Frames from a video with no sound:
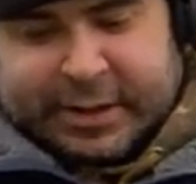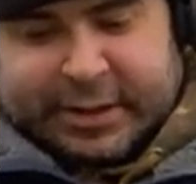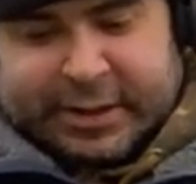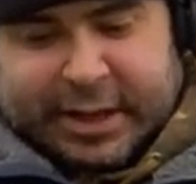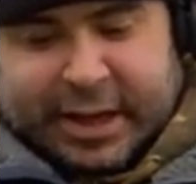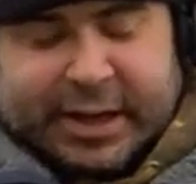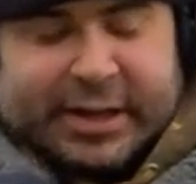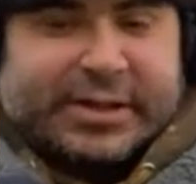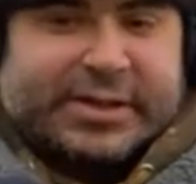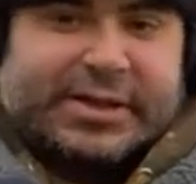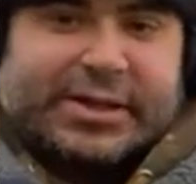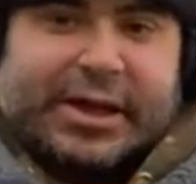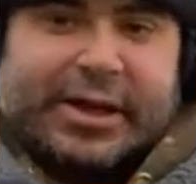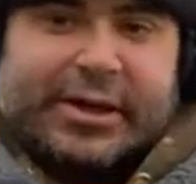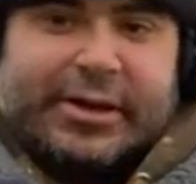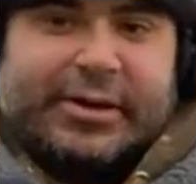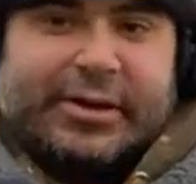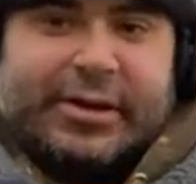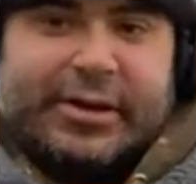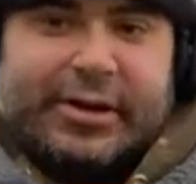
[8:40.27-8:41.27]
yeah,
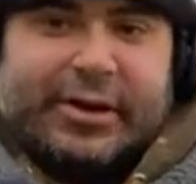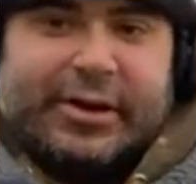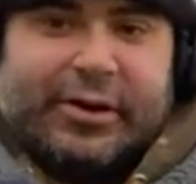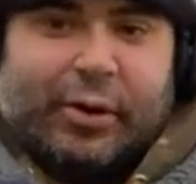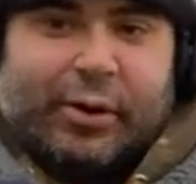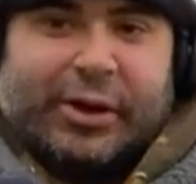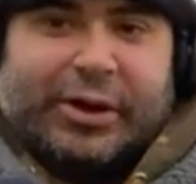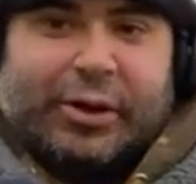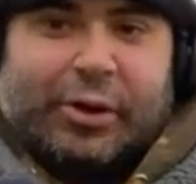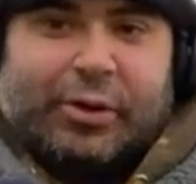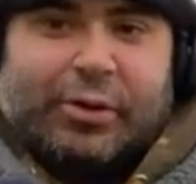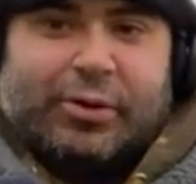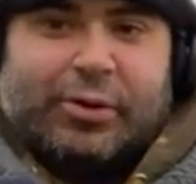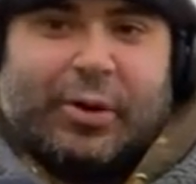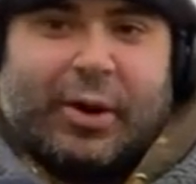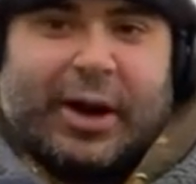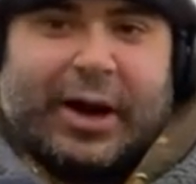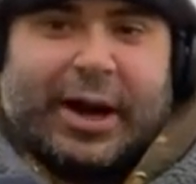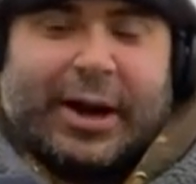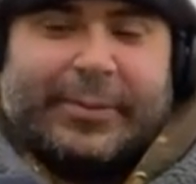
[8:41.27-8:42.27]
so all in all,
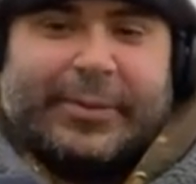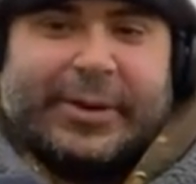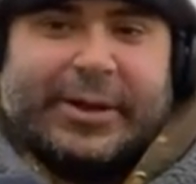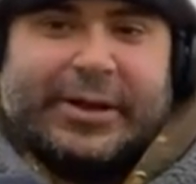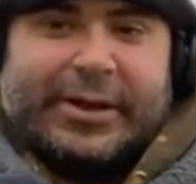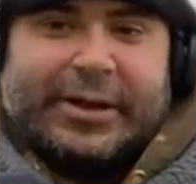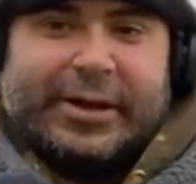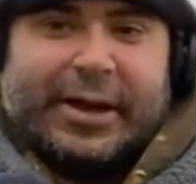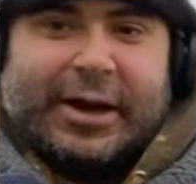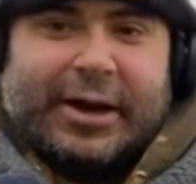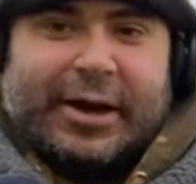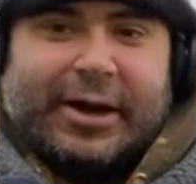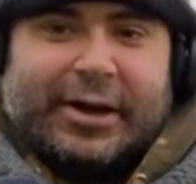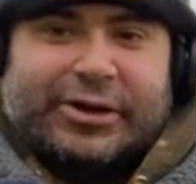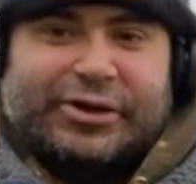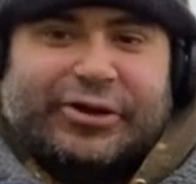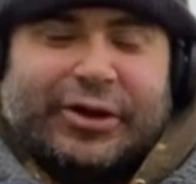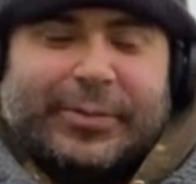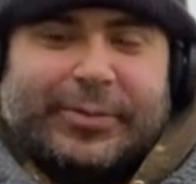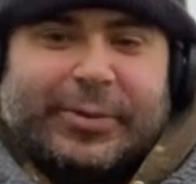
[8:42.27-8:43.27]
quite a happy uh,
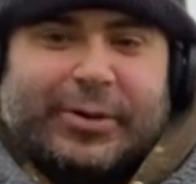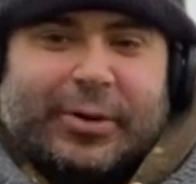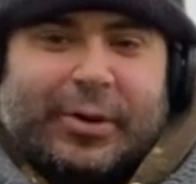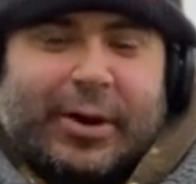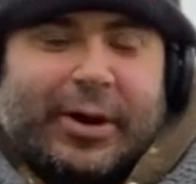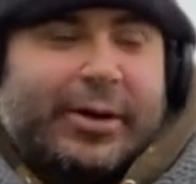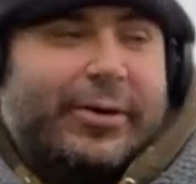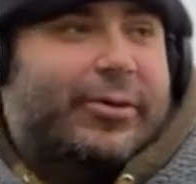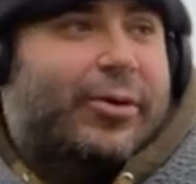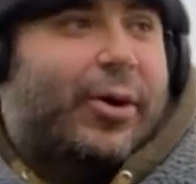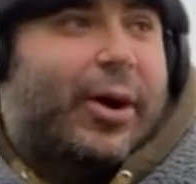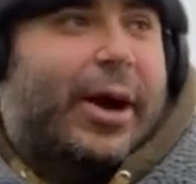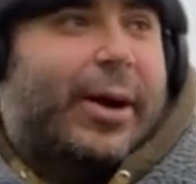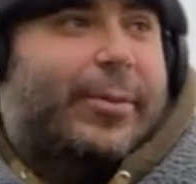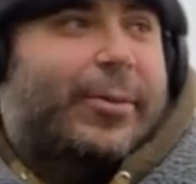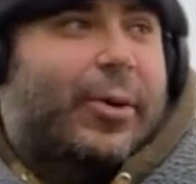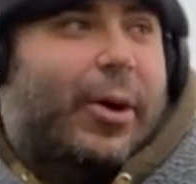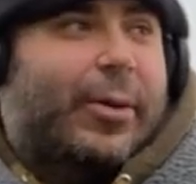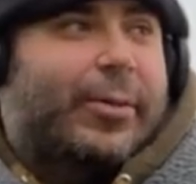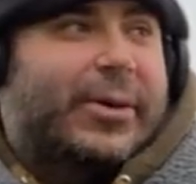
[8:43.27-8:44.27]
trip, quite, quite,
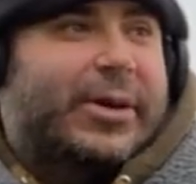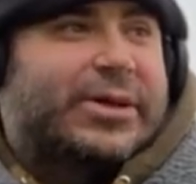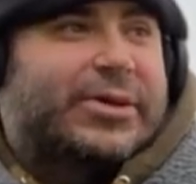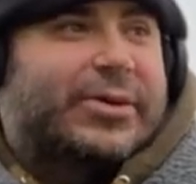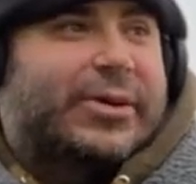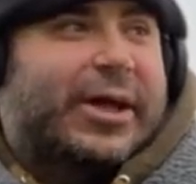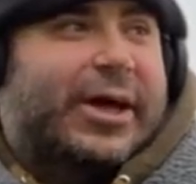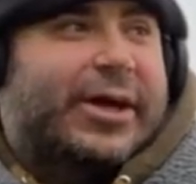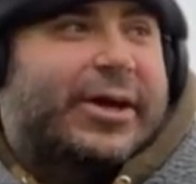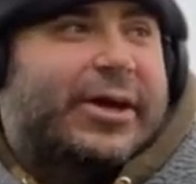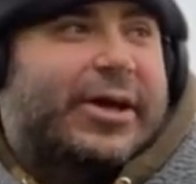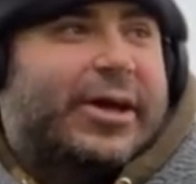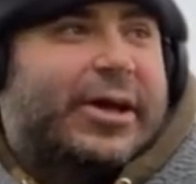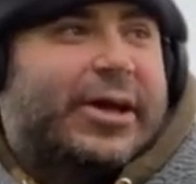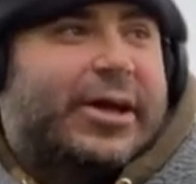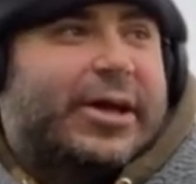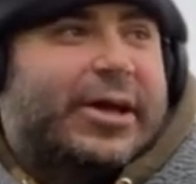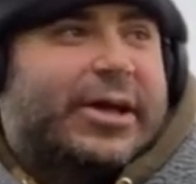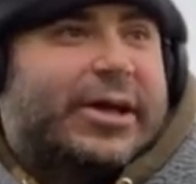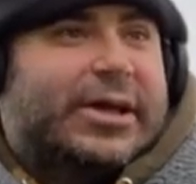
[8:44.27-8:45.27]
quite pleased with that.
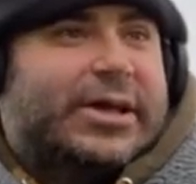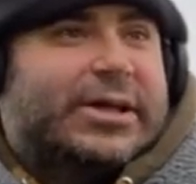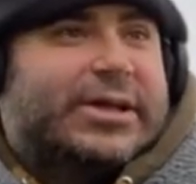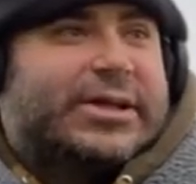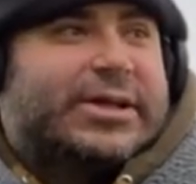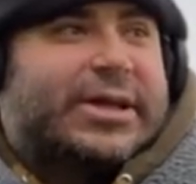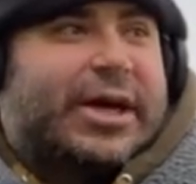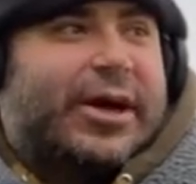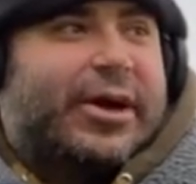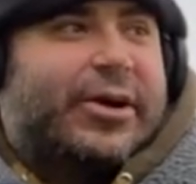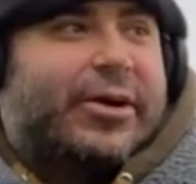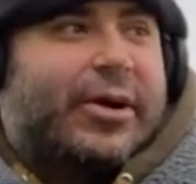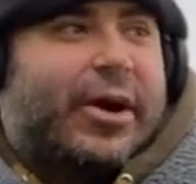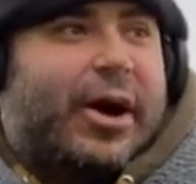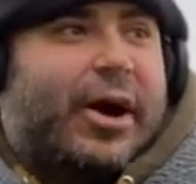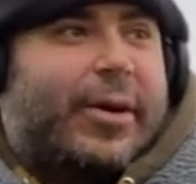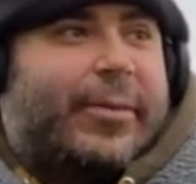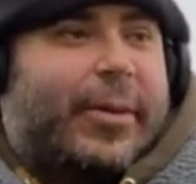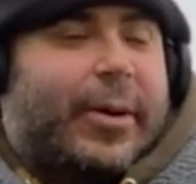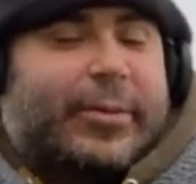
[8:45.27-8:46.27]
So
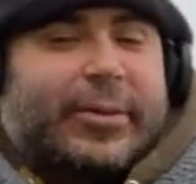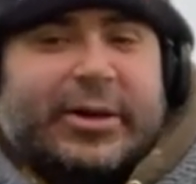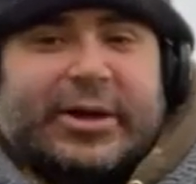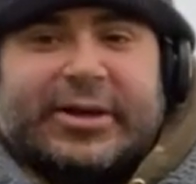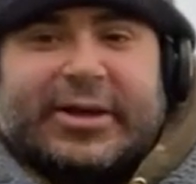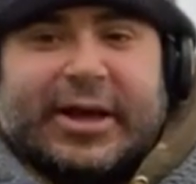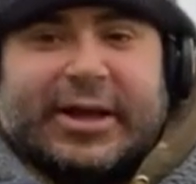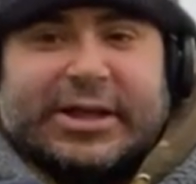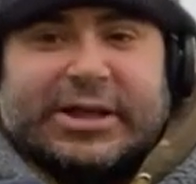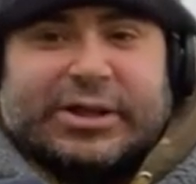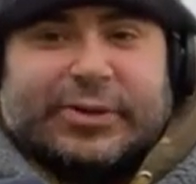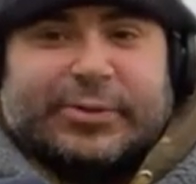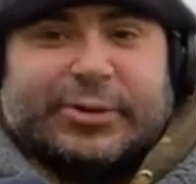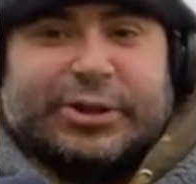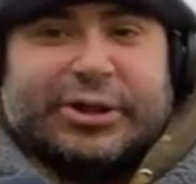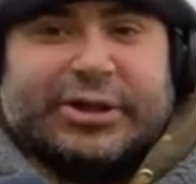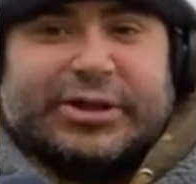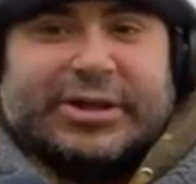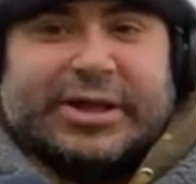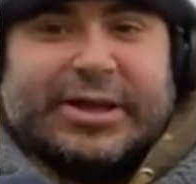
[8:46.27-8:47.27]
um, I'm going to take this
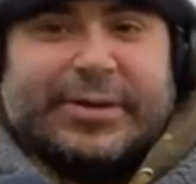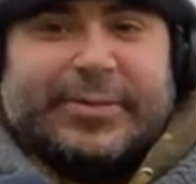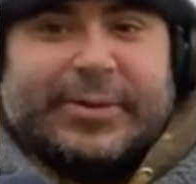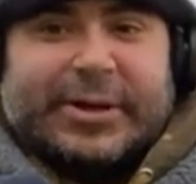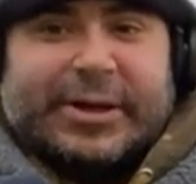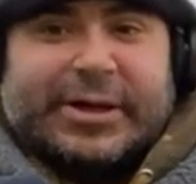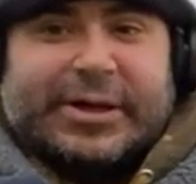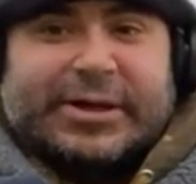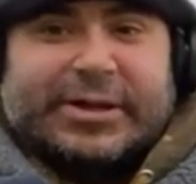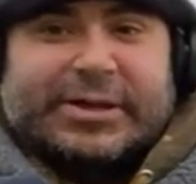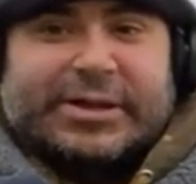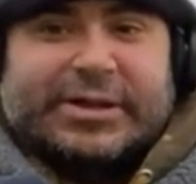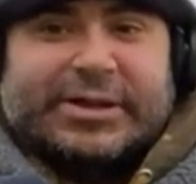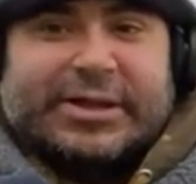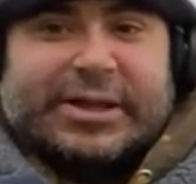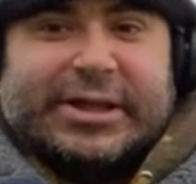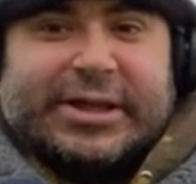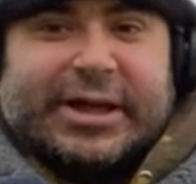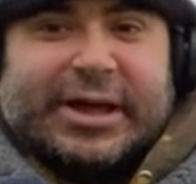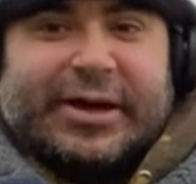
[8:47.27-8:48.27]
opportunity because
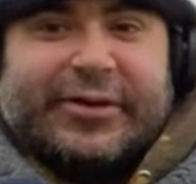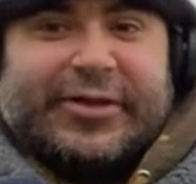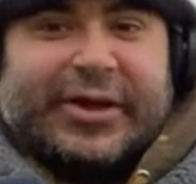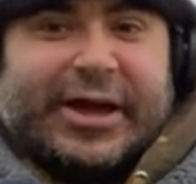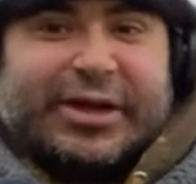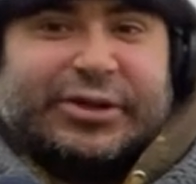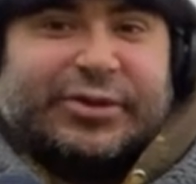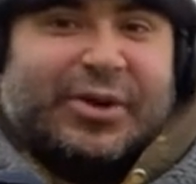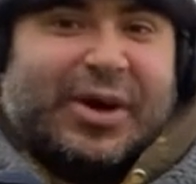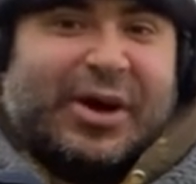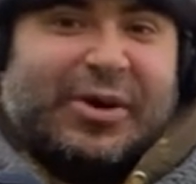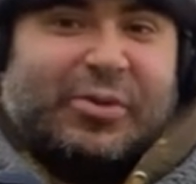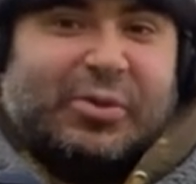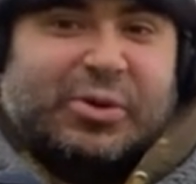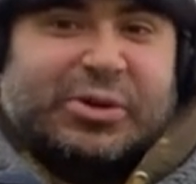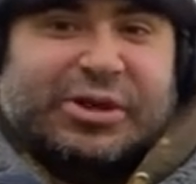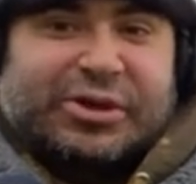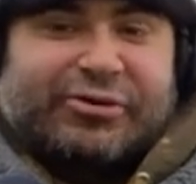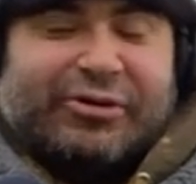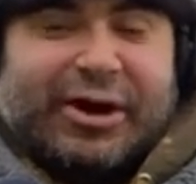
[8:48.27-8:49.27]
the uh, the actual hunt
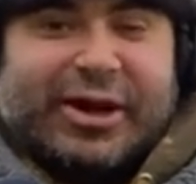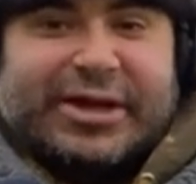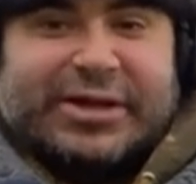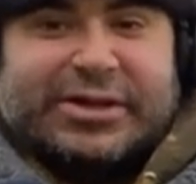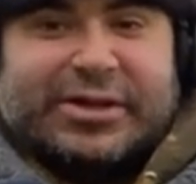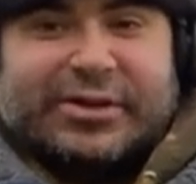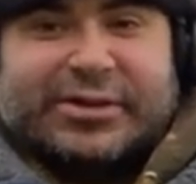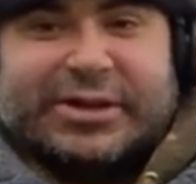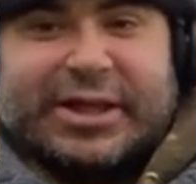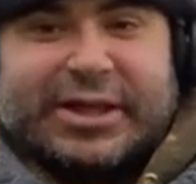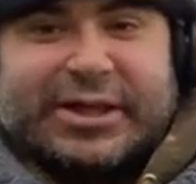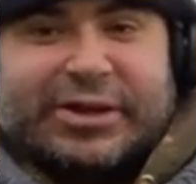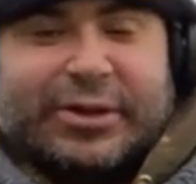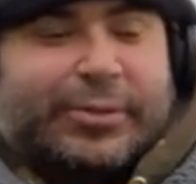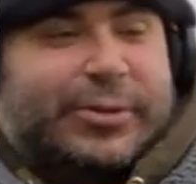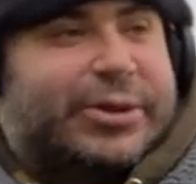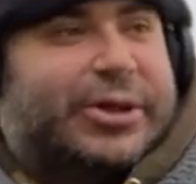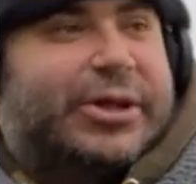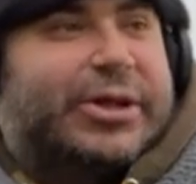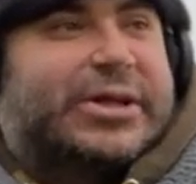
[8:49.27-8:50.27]
wasn't great. So I'll take this
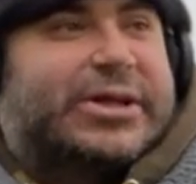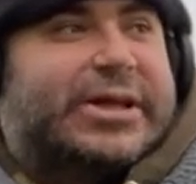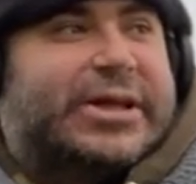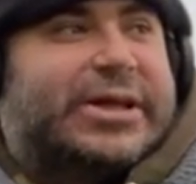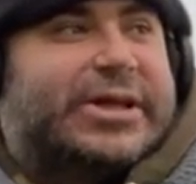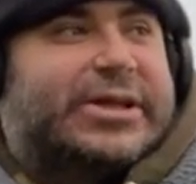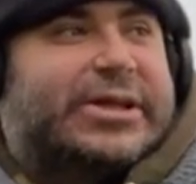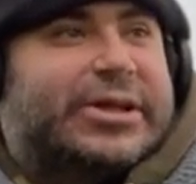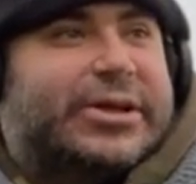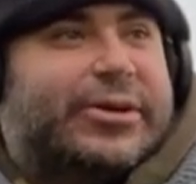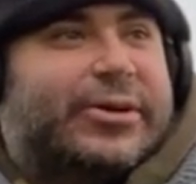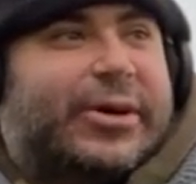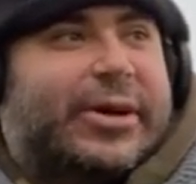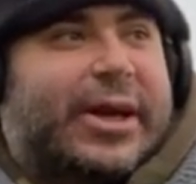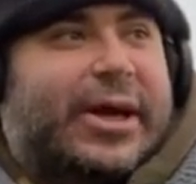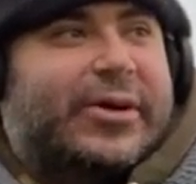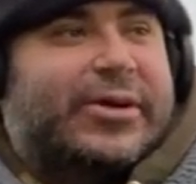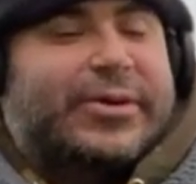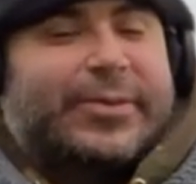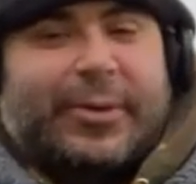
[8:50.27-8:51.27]
opportunity to
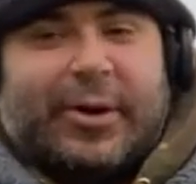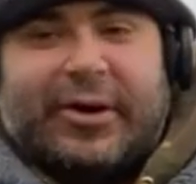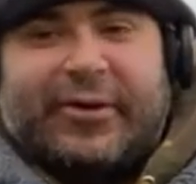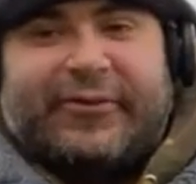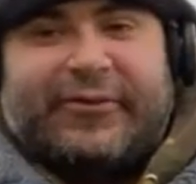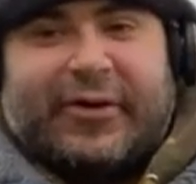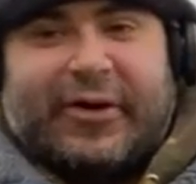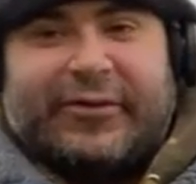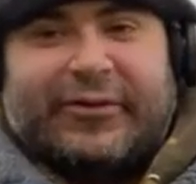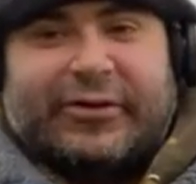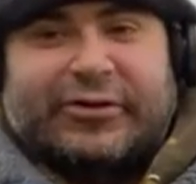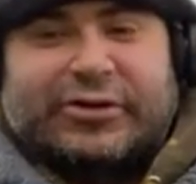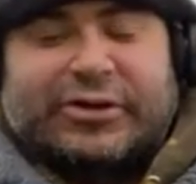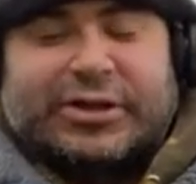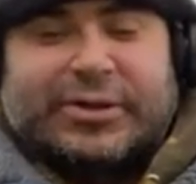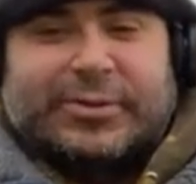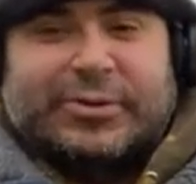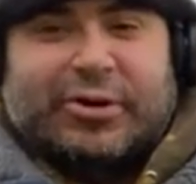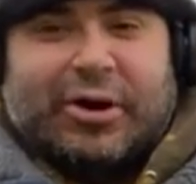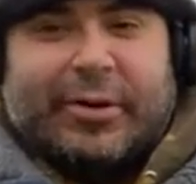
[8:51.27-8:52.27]
announce my 500
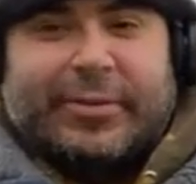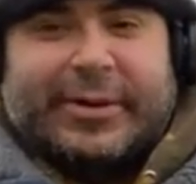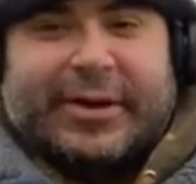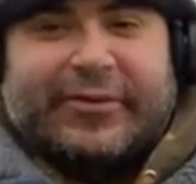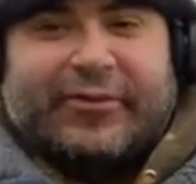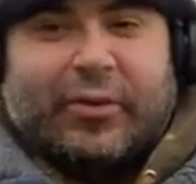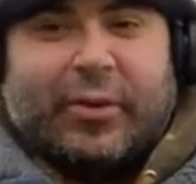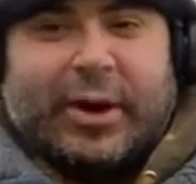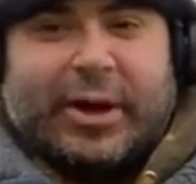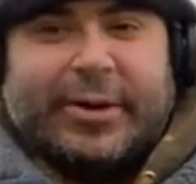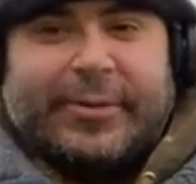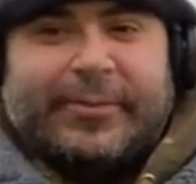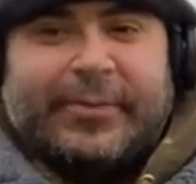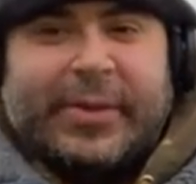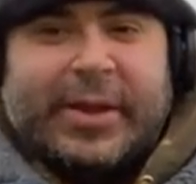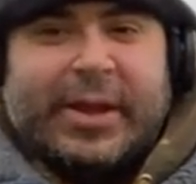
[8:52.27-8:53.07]
subscriber giveaway.